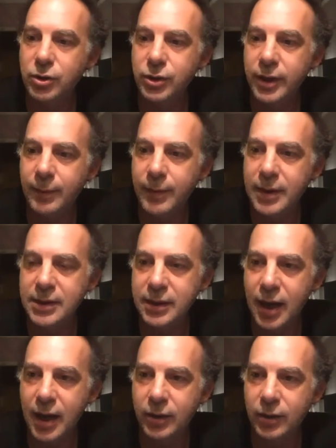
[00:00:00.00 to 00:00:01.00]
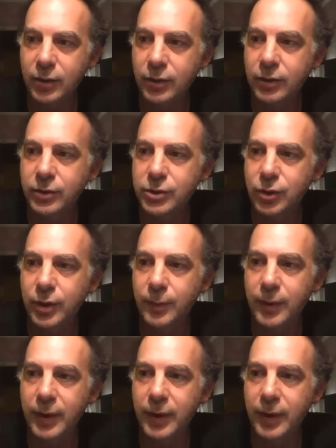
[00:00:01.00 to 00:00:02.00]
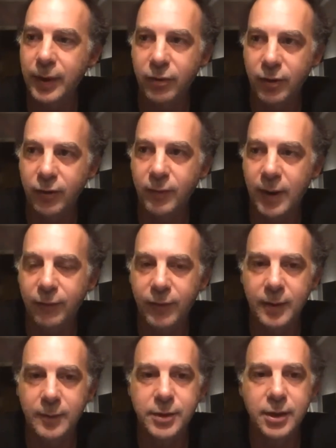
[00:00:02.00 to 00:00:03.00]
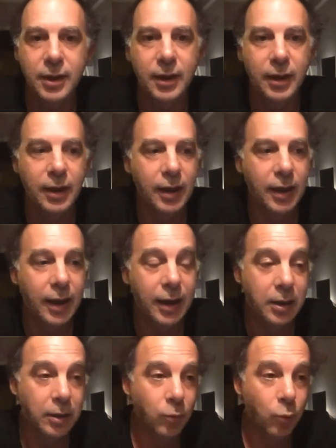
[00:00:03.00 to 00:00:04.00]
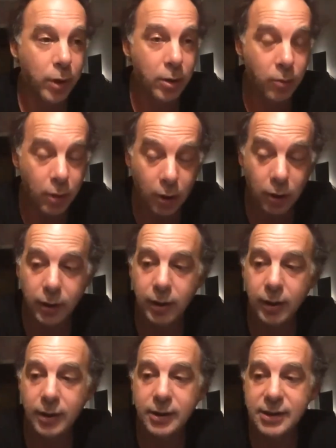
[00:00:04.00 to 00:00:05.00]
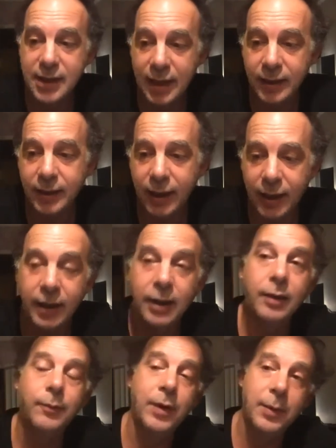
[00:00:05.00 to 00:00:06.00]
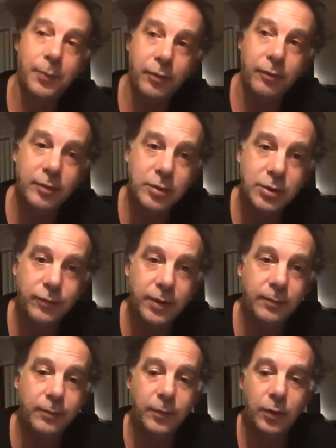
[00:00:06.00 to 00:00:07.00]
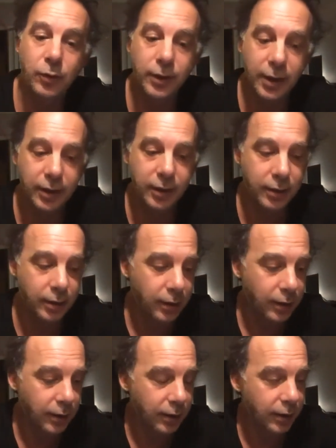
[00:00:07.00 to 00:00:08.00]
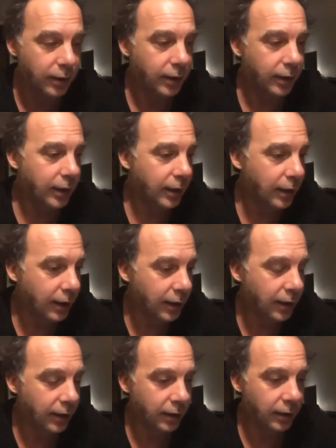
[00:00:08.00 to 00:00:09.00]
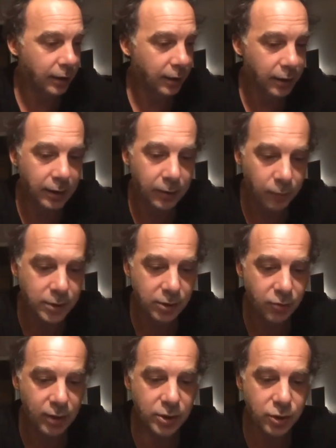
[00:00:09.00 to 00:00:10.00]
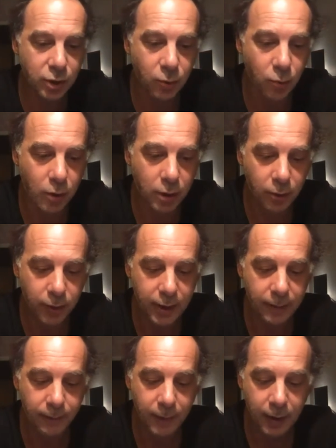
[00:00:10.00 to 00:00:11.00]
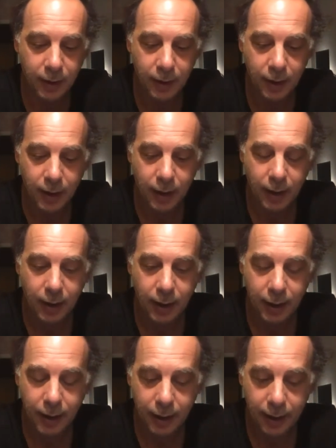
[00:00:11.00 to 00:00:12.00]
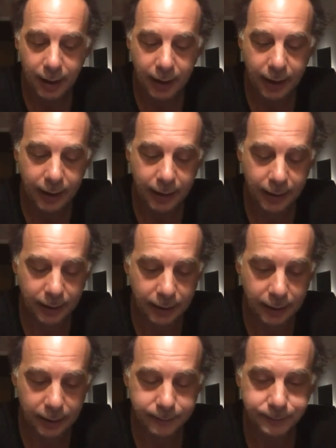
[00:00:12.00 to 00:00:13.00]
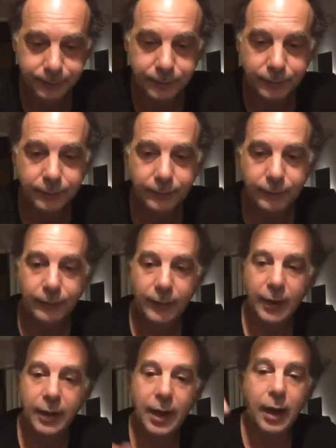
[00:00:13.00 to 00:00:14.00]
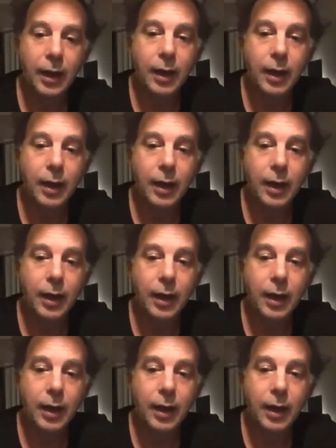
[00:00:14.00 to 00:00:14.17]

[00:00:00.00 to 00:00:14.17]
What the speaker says: an amazing actor, so he played in 3 of my films. And we wrote Santan, my previous film, together. And it was a great joy working with him. And yeah,